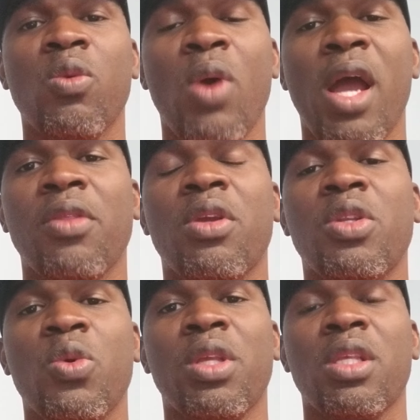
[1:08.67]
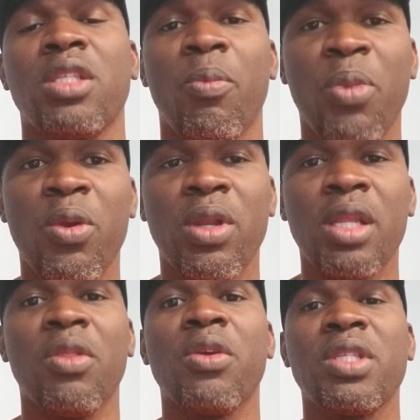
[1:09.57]
why they're doing this,
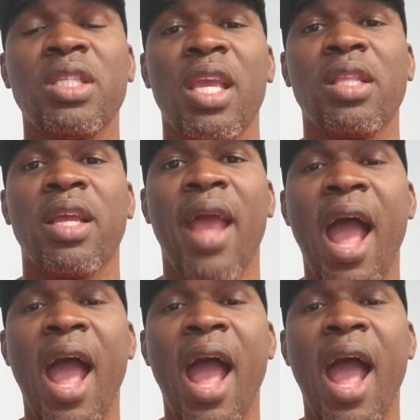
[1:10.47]
apparently they're saying that